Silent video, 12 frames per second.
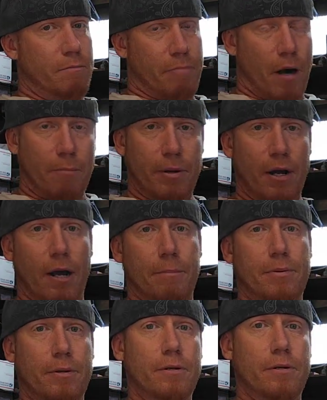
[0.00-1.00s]
bump it
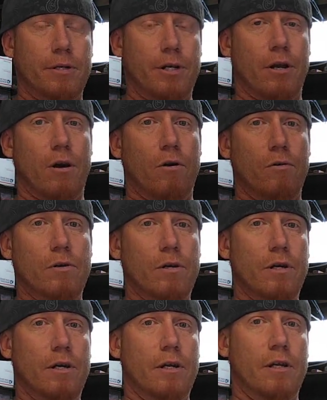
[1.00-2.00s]
up. You know,
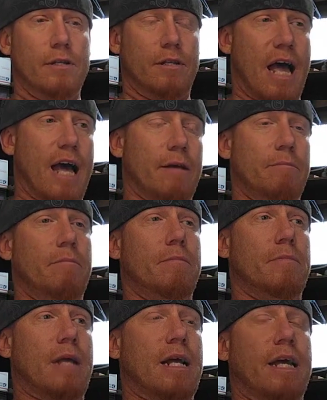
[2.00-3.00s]

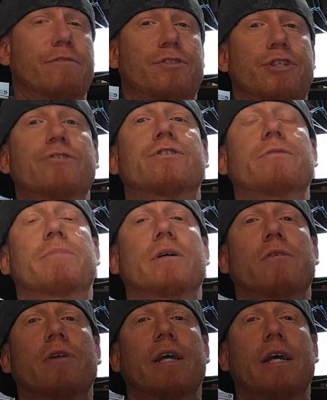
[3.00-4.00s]
that gives you
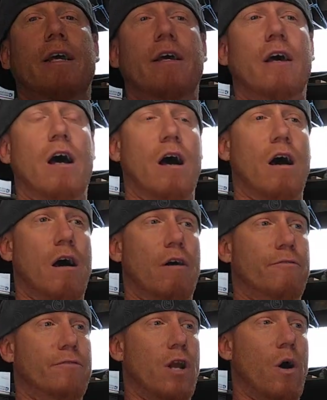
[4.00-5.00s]
stability
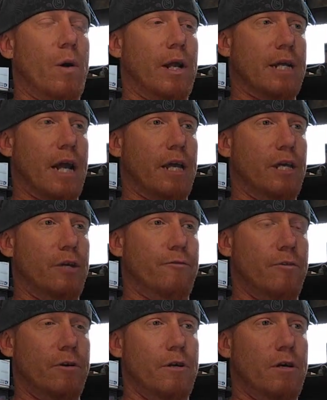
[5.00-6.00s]
of knowing that
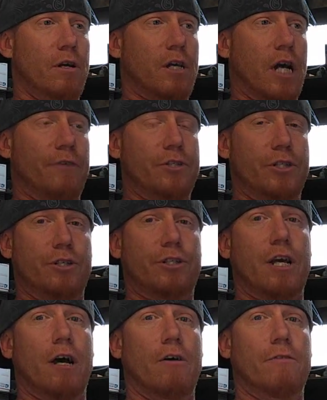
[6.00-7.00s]
you've covered
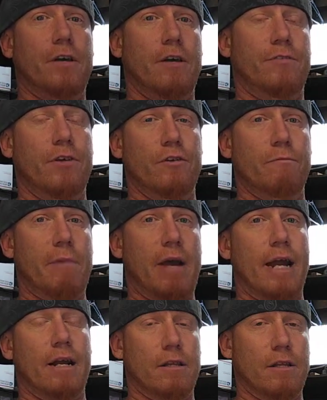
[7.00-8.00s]
yourself if you've
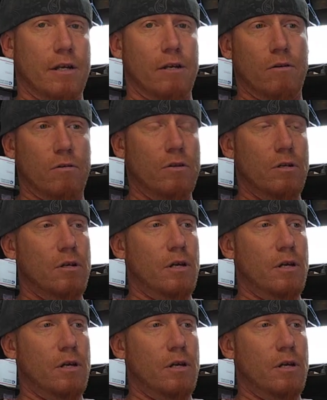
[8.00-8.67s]
made a little